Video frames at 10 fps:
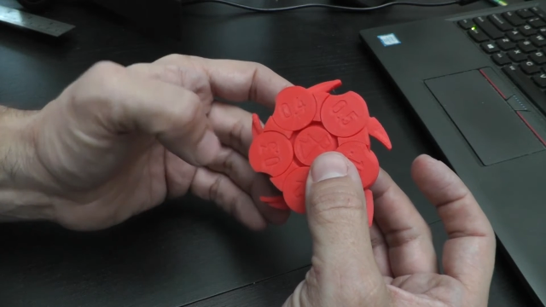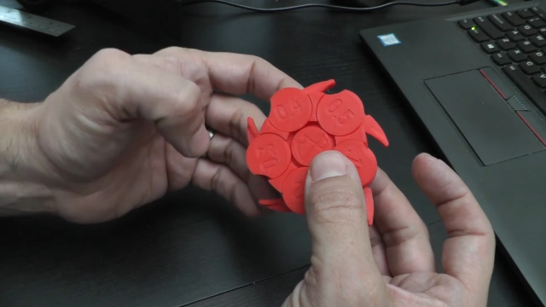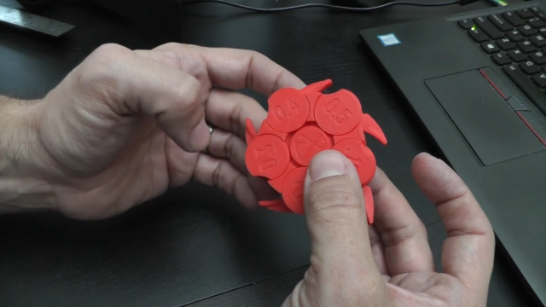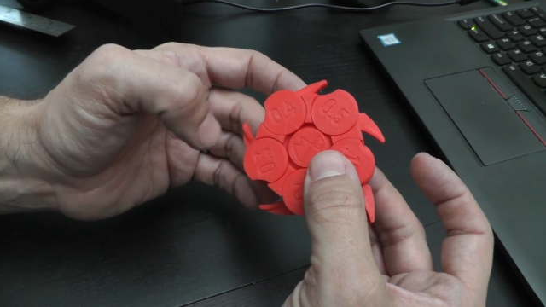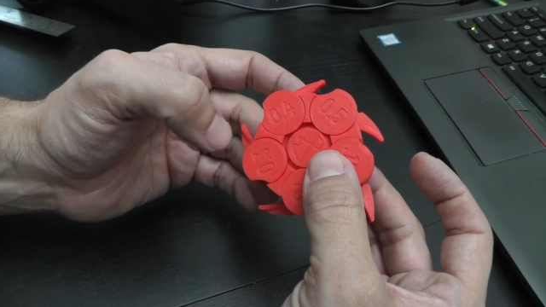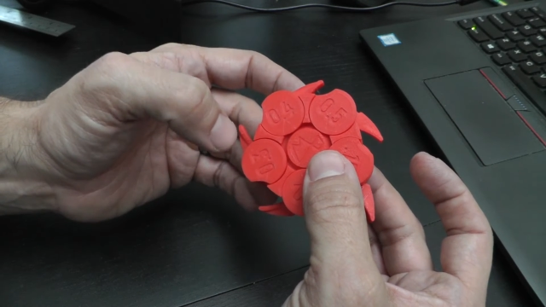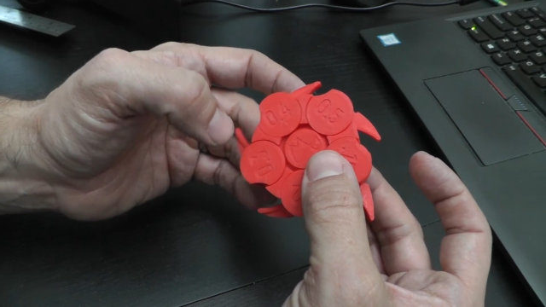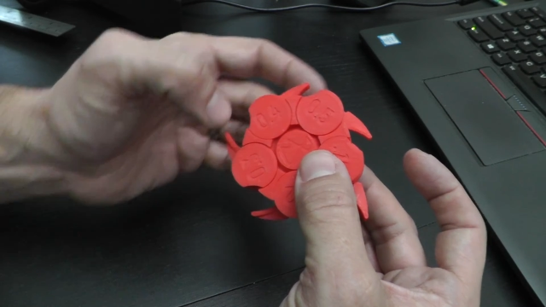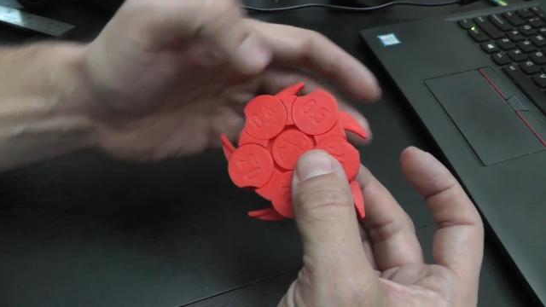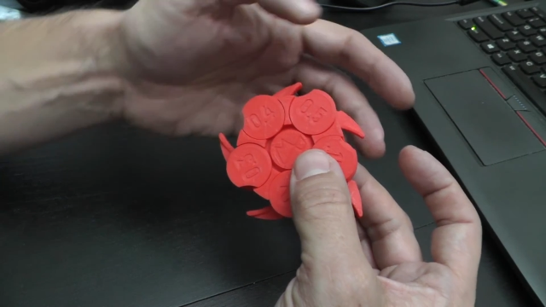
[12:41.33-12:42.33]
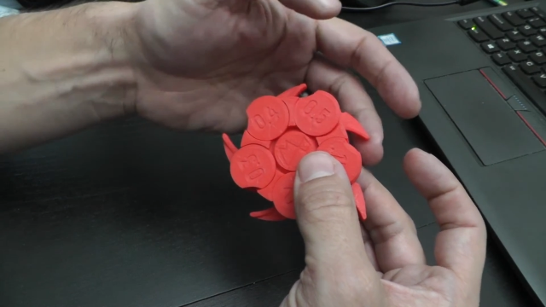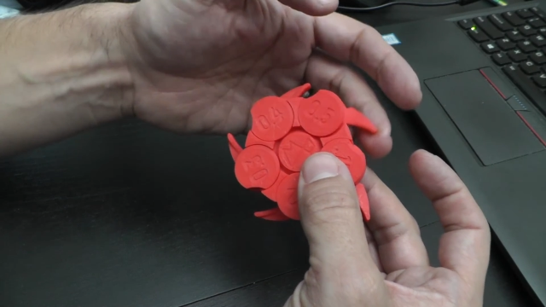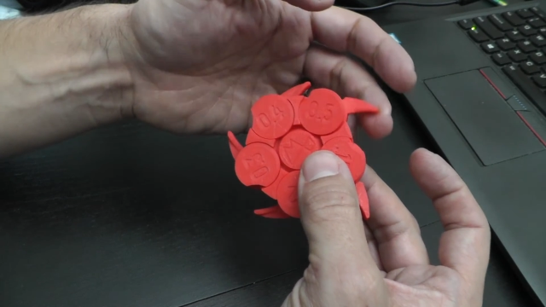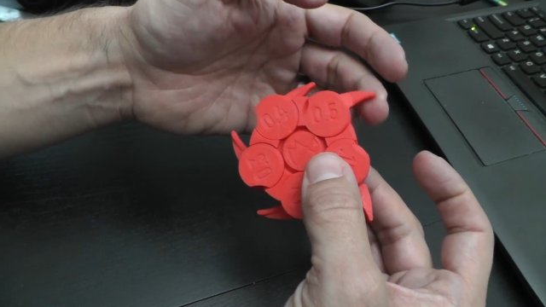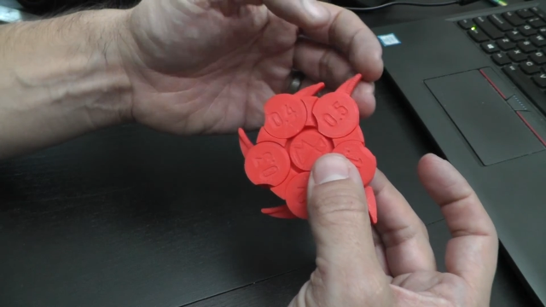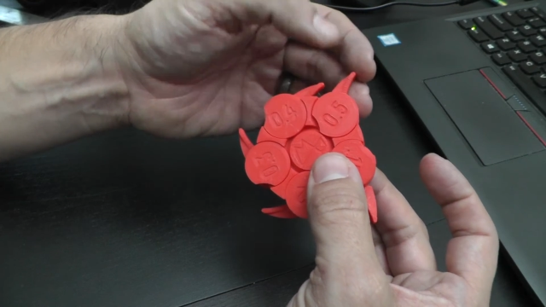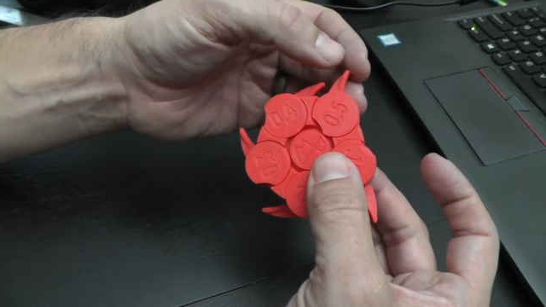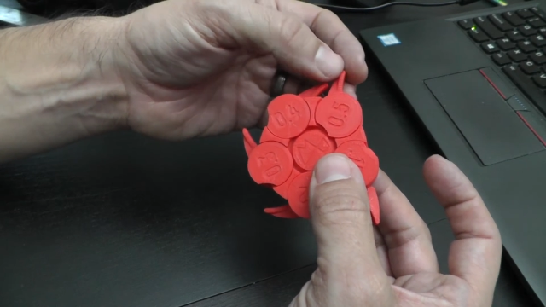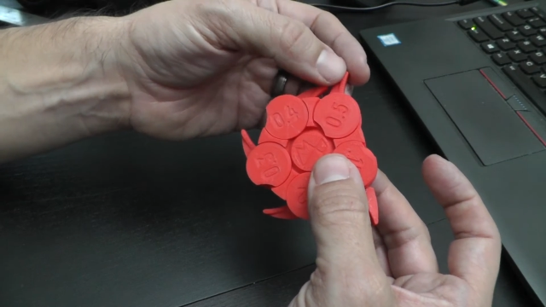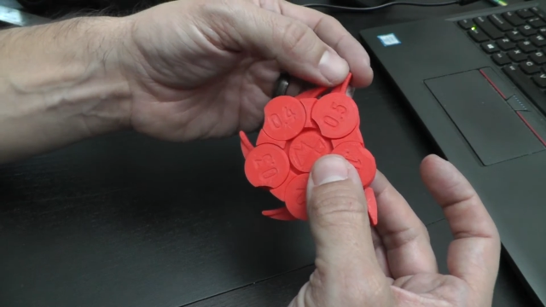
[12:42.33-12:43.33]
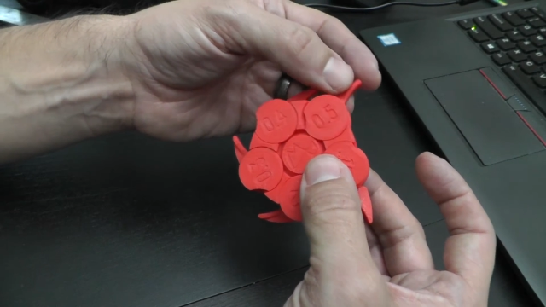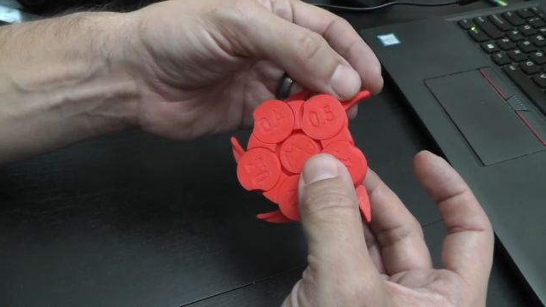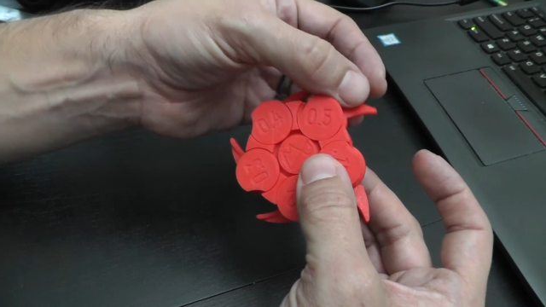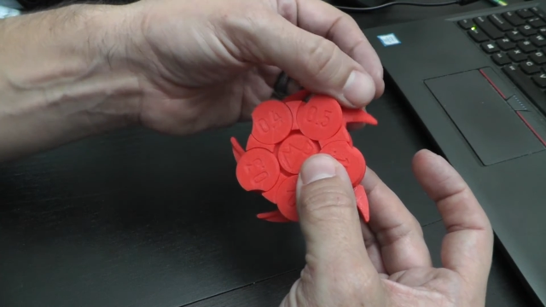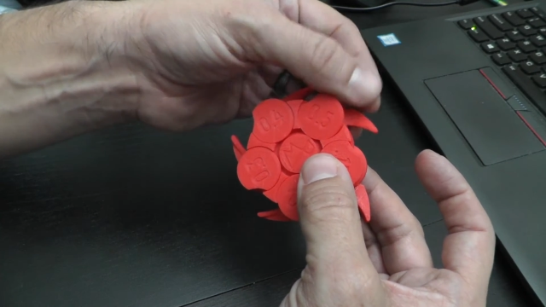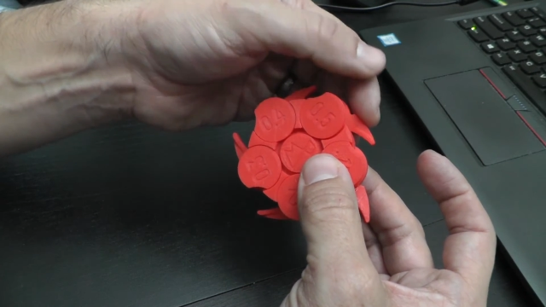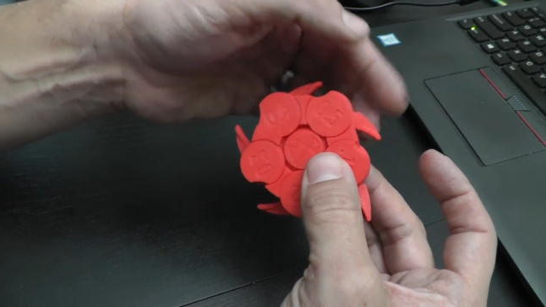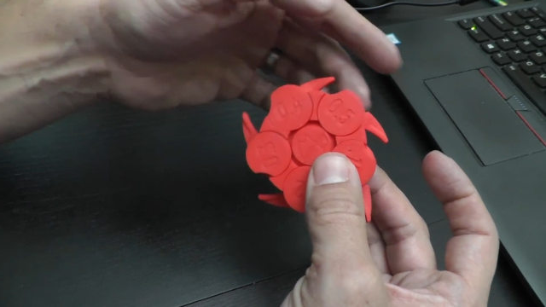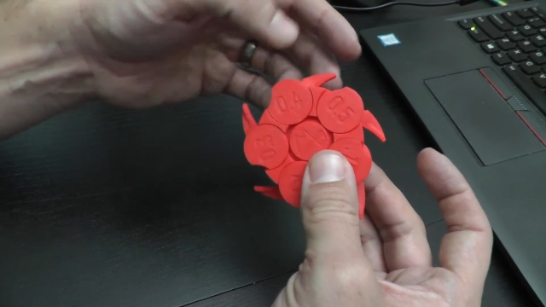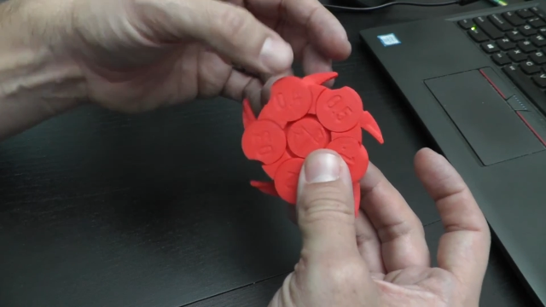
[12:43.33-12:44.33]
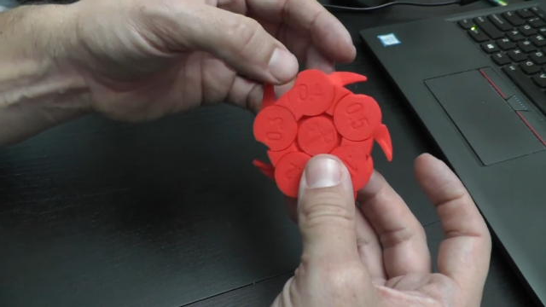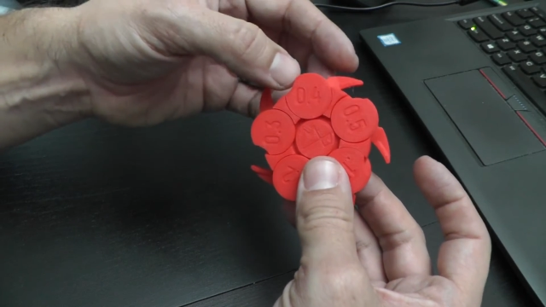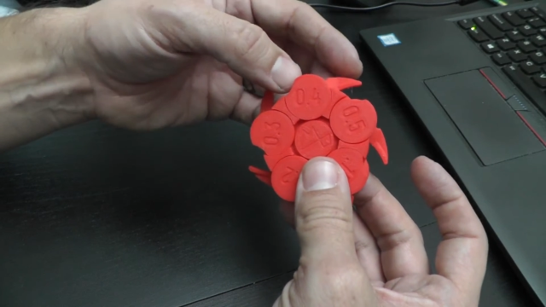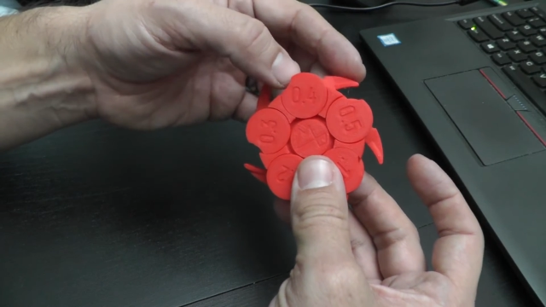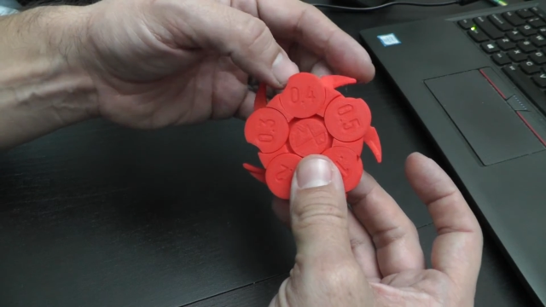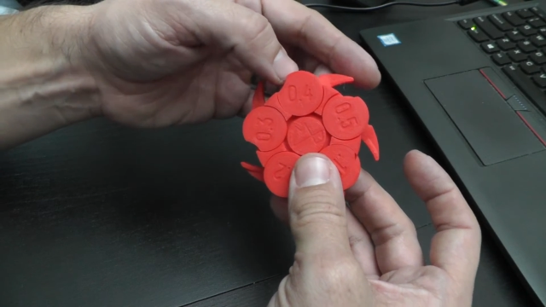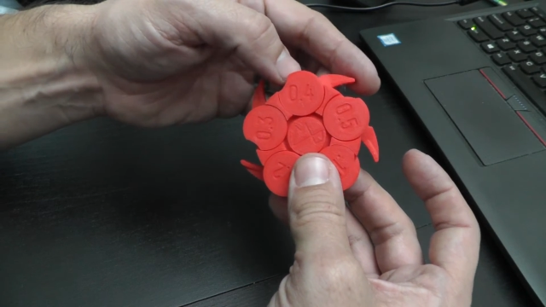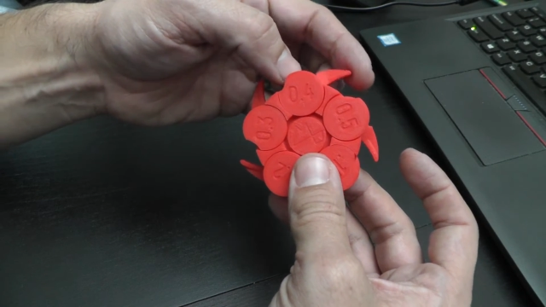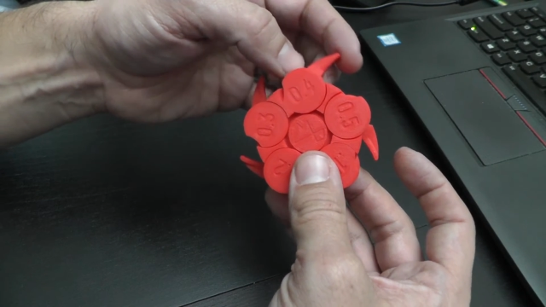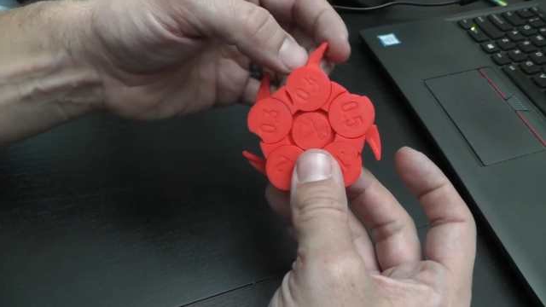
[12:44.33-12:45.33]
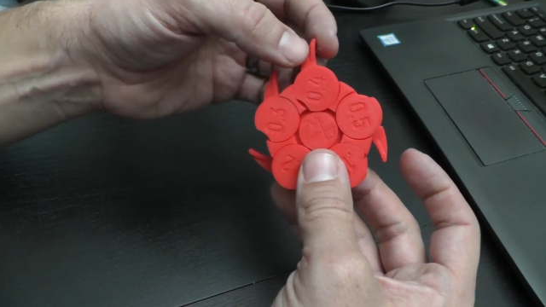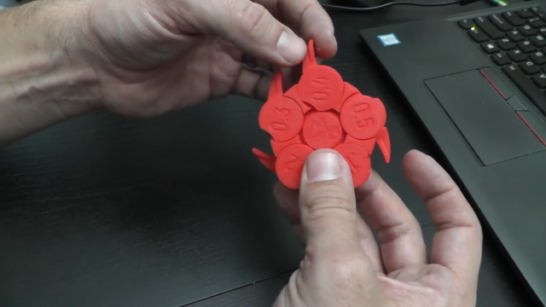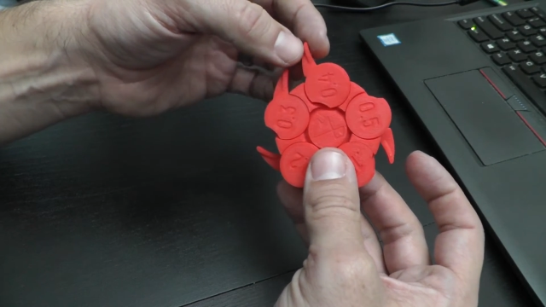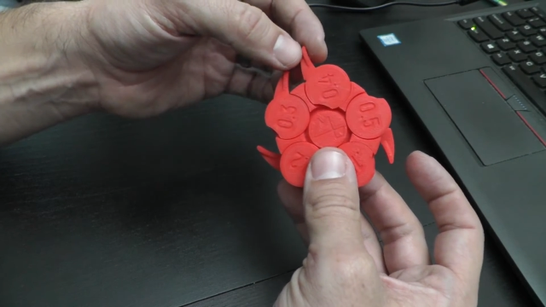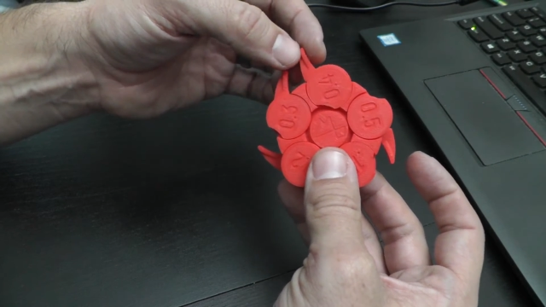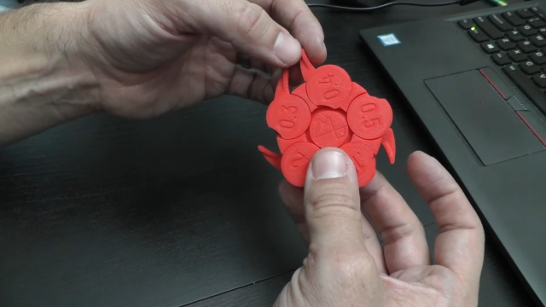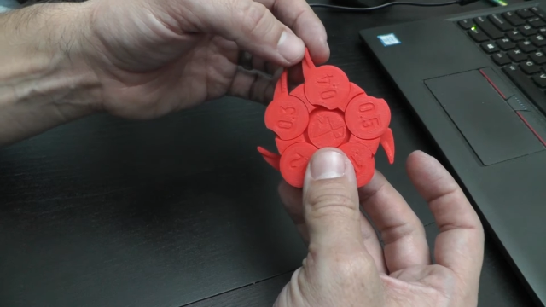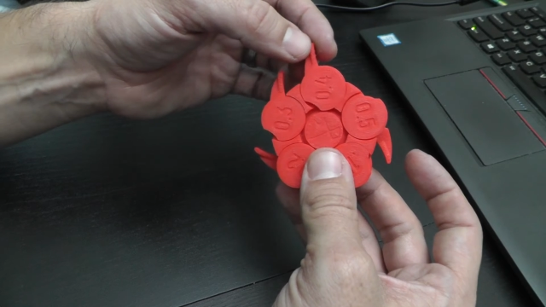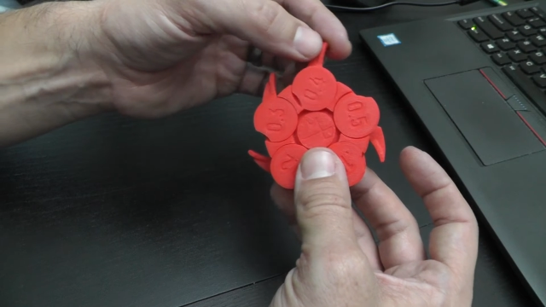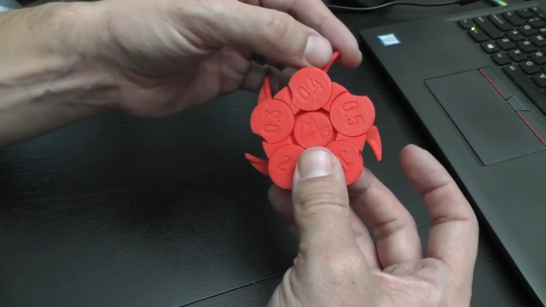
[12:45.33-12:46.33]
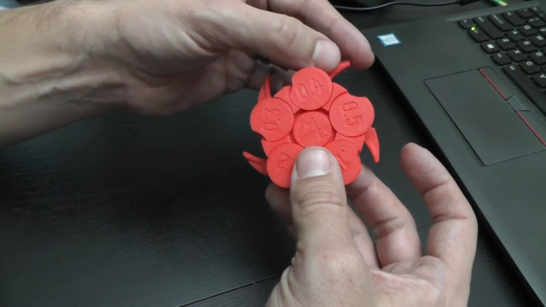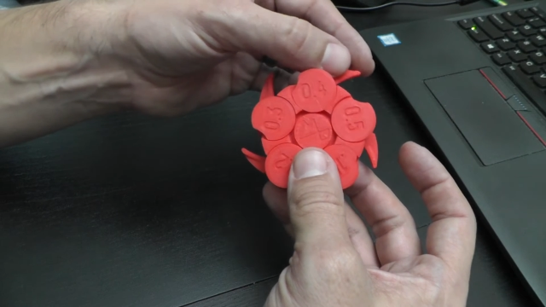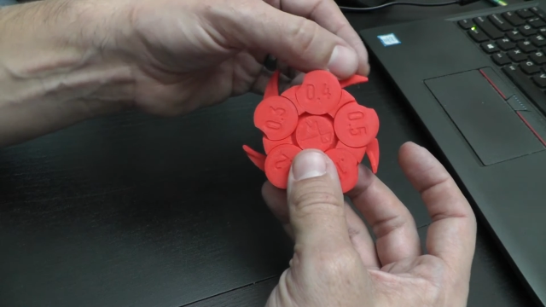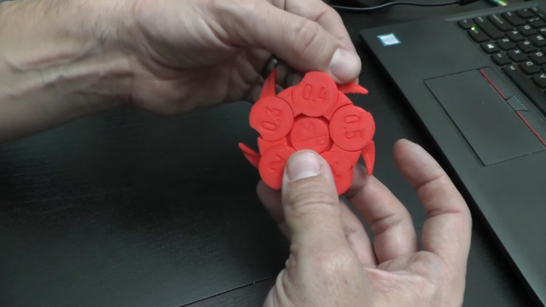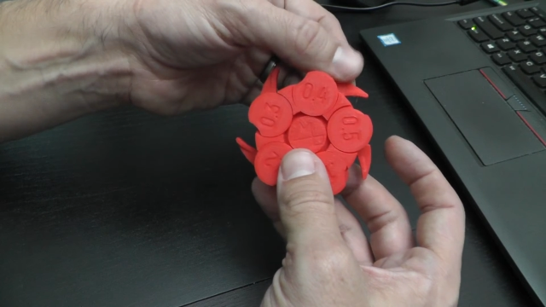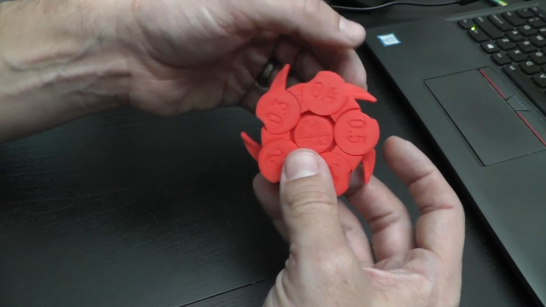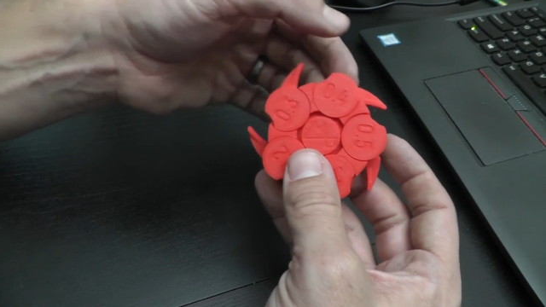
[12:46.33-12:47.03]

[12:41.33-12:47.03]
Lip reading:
No face is visible, so there are no lips to read.